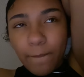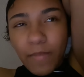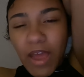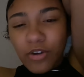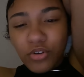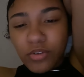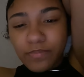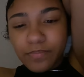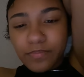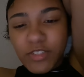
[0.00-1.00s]
I don't know.
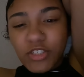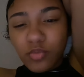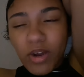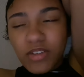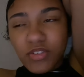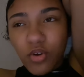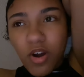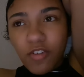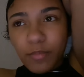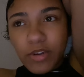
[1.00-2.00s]
This is why it's so
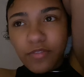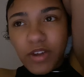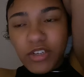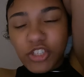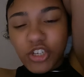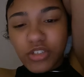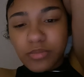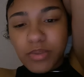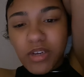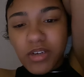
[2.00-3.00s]
hard for me to find a
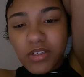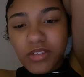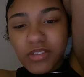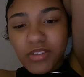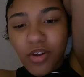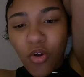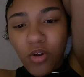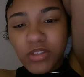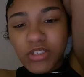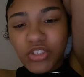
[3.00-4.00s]
church, because
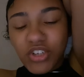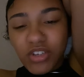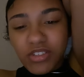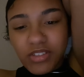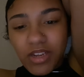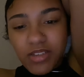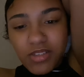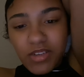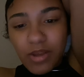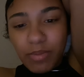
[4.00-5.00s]
all these churches I
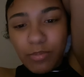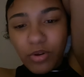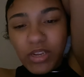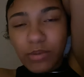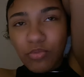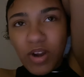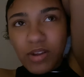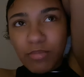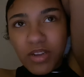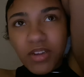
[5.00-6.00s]
see that people keep
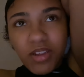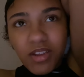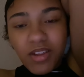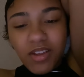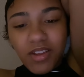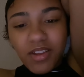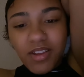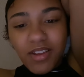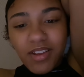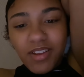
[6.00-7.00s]
recommending,
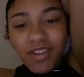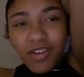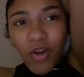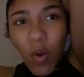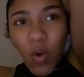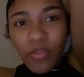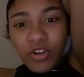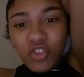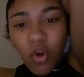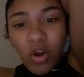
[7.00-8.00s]
all they're
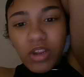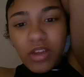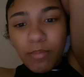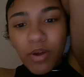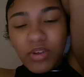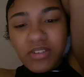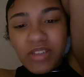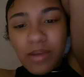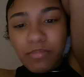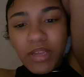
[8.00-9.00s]
talking about is
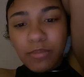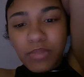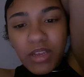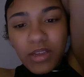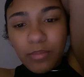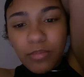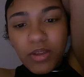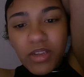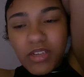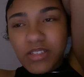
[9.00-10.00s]
them,
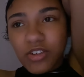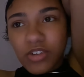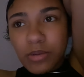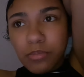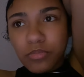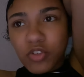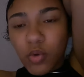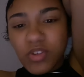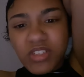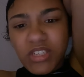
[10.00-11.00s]
telling them
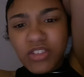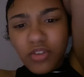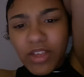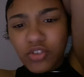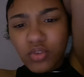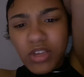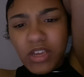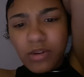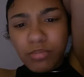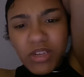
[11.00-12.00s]
sow a seed so that you can
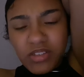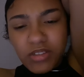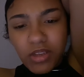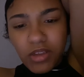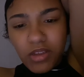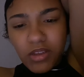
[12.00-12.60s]
get a blessing.